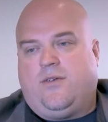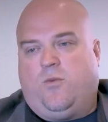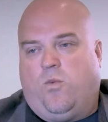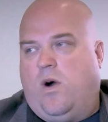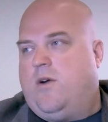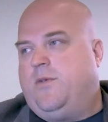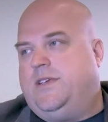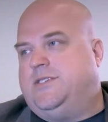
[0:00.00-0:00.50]

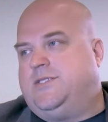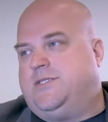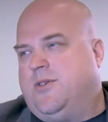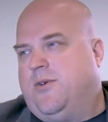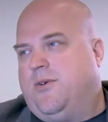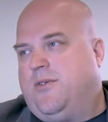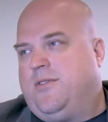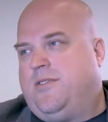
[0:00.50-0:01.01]
what we
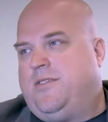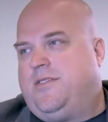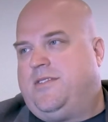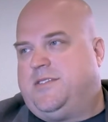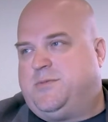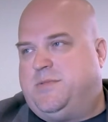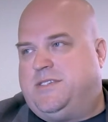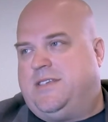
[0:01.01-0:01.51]
sold
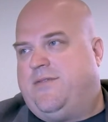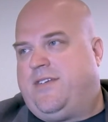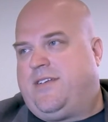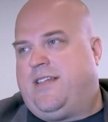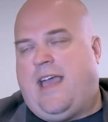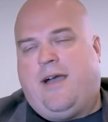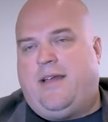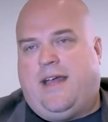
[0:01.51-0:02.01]

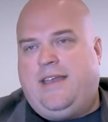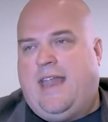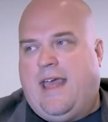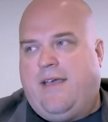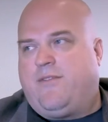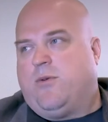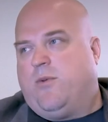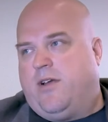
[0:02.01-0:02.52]
specifically. I, I
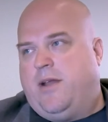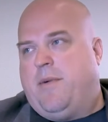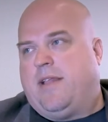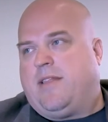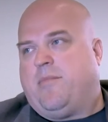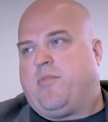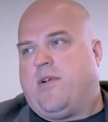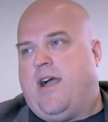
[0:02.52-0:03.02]
never worried
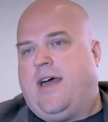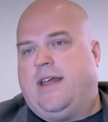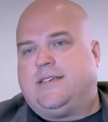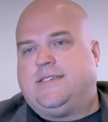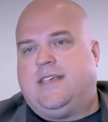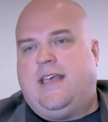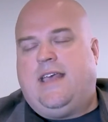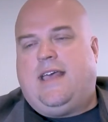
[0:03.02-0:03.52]
about the
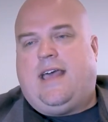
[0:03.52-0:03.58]
products.